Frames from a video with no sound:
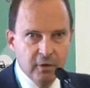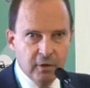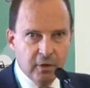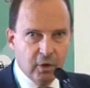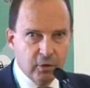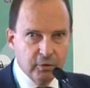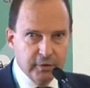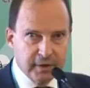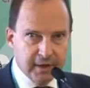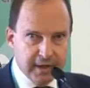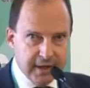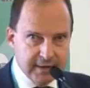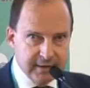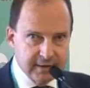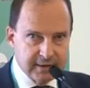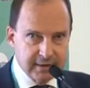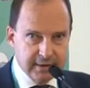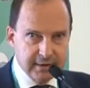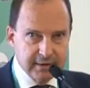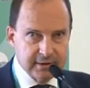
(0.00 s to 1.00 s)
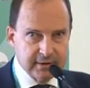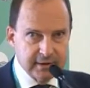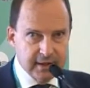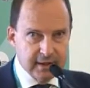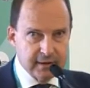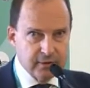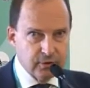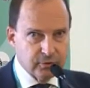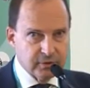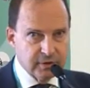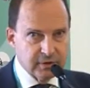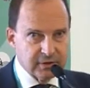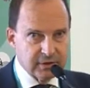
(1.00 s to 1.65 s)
on the right-hand side of the